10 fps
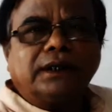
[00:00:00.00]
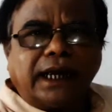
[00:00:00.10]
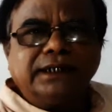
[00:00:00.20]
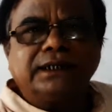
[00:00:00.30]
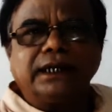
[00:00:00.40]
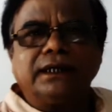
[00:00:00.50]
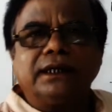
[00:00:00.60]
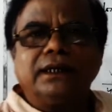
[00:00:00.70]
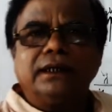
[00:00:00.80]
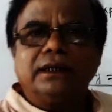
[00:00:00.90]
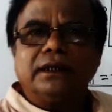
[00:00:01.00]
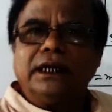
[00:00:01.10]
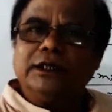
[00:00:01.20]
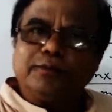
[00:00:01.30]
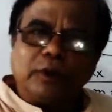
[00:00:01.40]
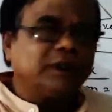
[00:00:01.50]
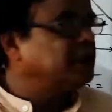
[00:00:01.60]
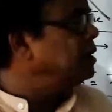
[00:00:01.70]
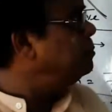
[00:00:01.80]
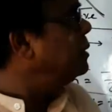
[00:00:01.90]
tangent is
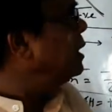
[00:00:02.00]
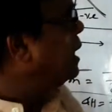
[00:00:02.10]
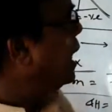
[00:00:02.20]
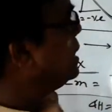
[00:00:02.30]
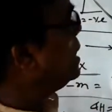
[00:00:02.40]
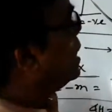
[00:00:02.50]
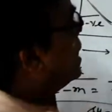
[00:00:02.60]
positive and the